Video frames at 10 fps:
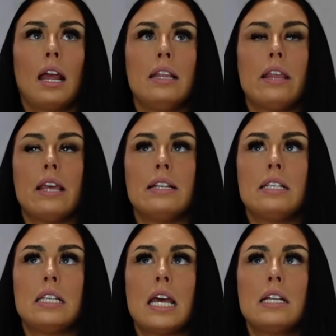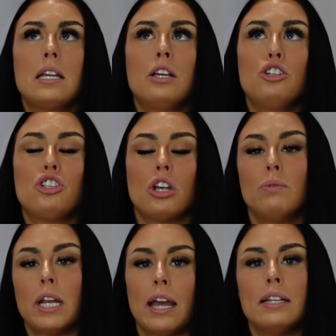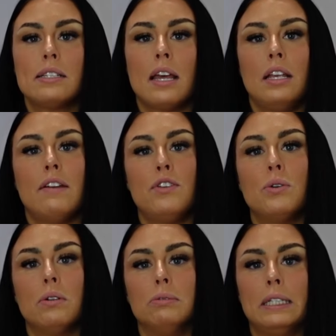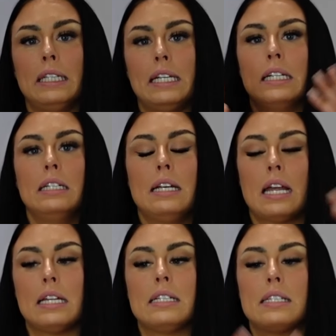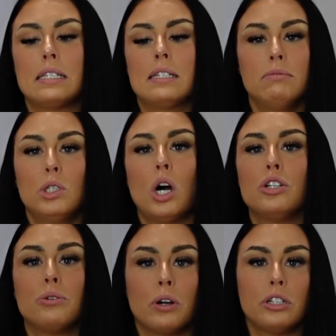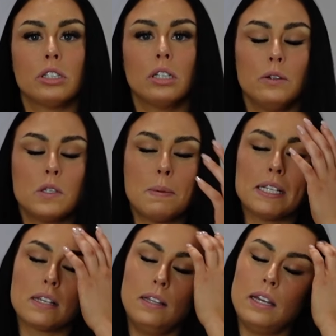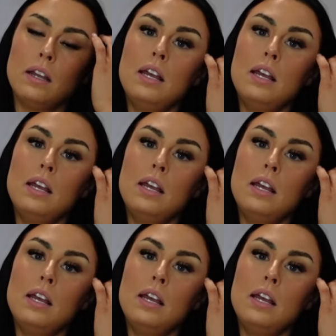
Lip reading: and then they sit so nice and give you a really nice contour on your glutes, basically.